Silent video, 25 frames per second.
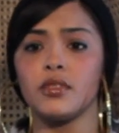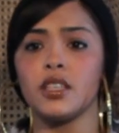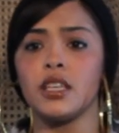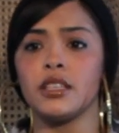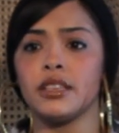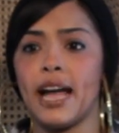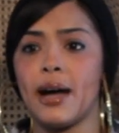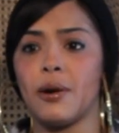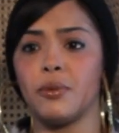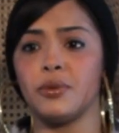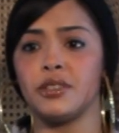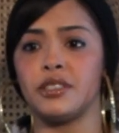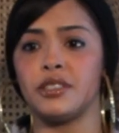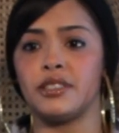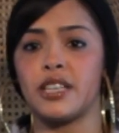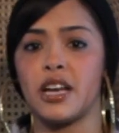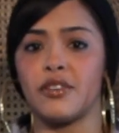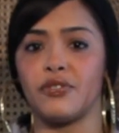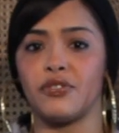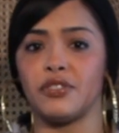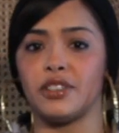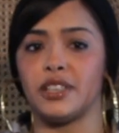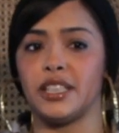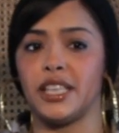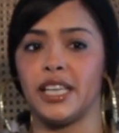that was
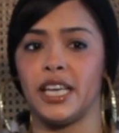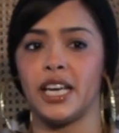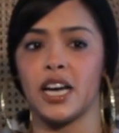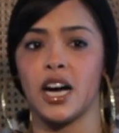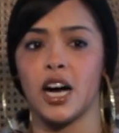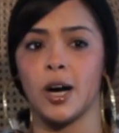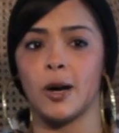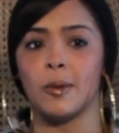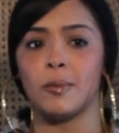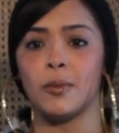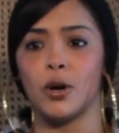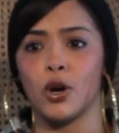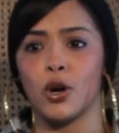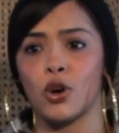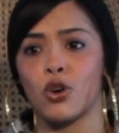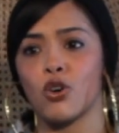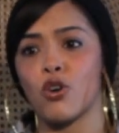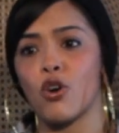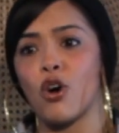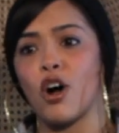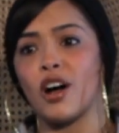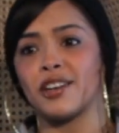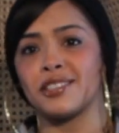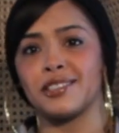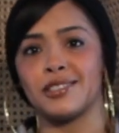definitely a
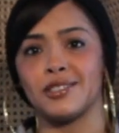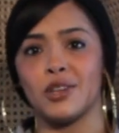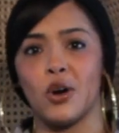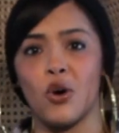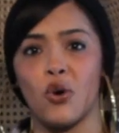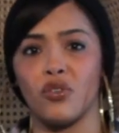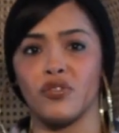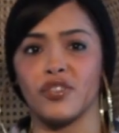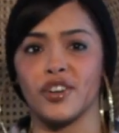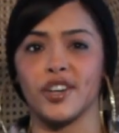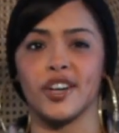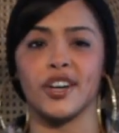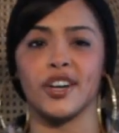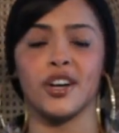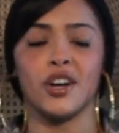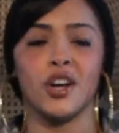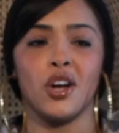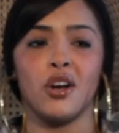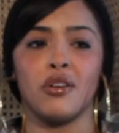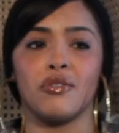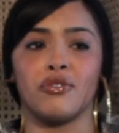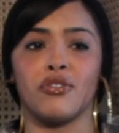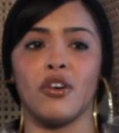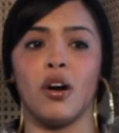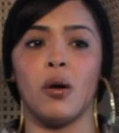crossover
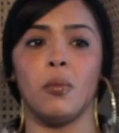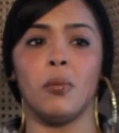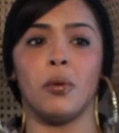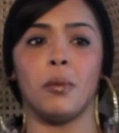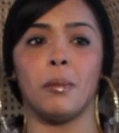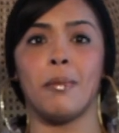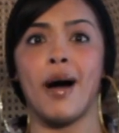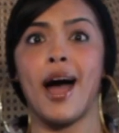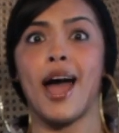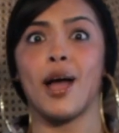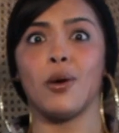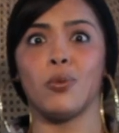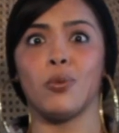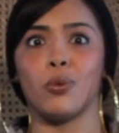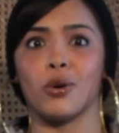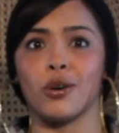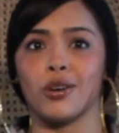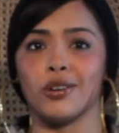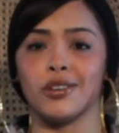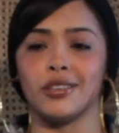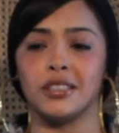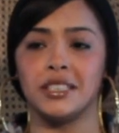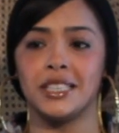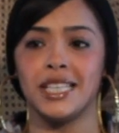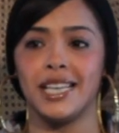from my
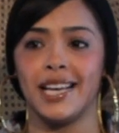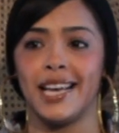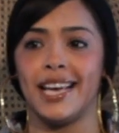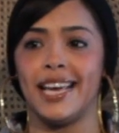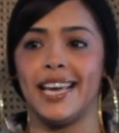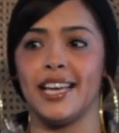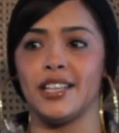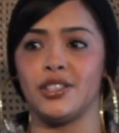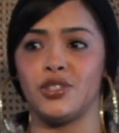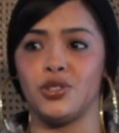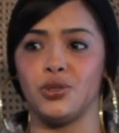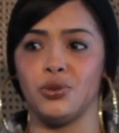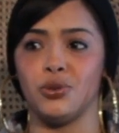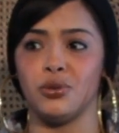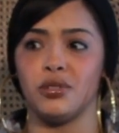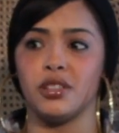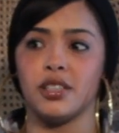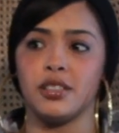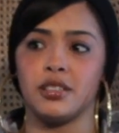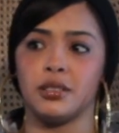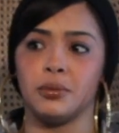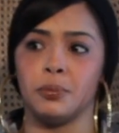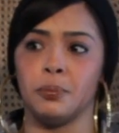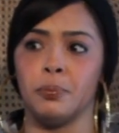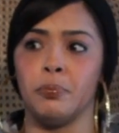world into
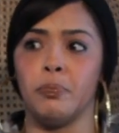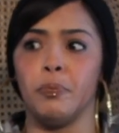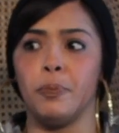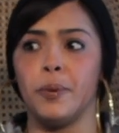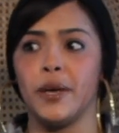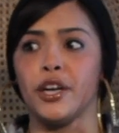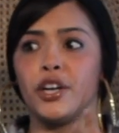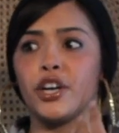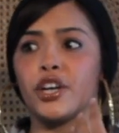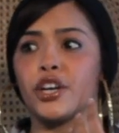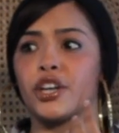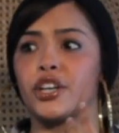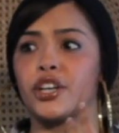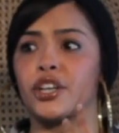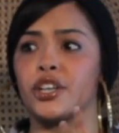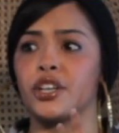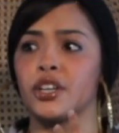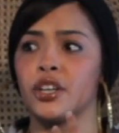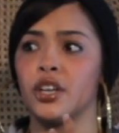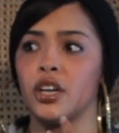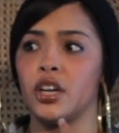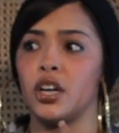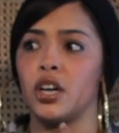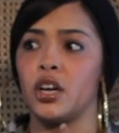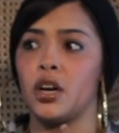this
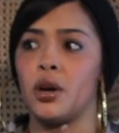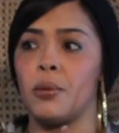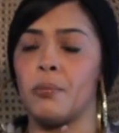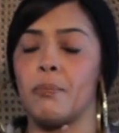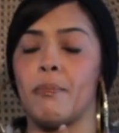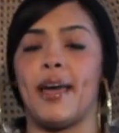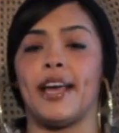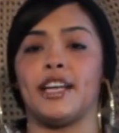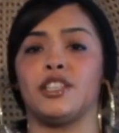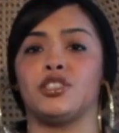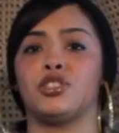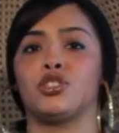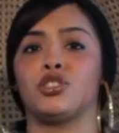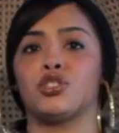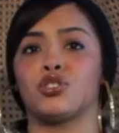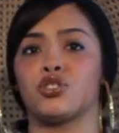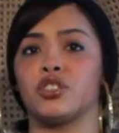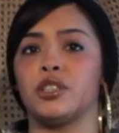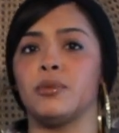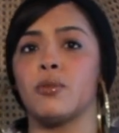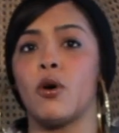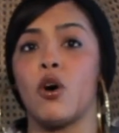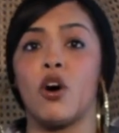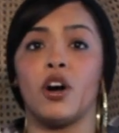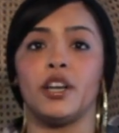bigger
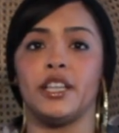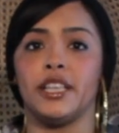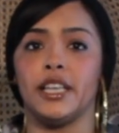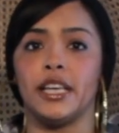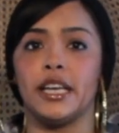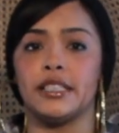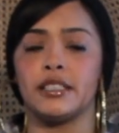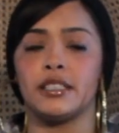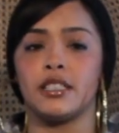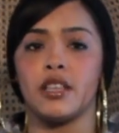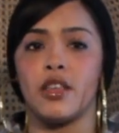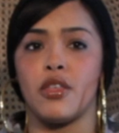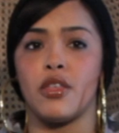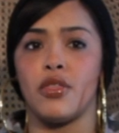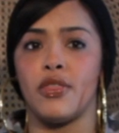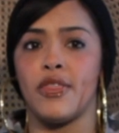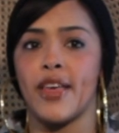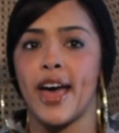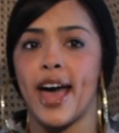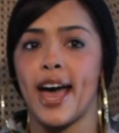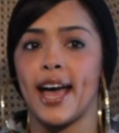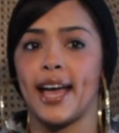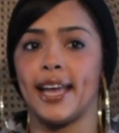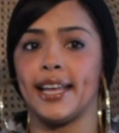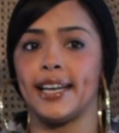mainstream audience
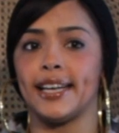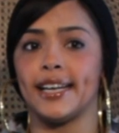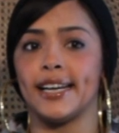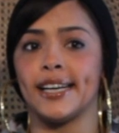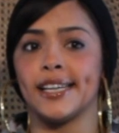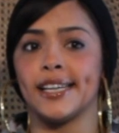that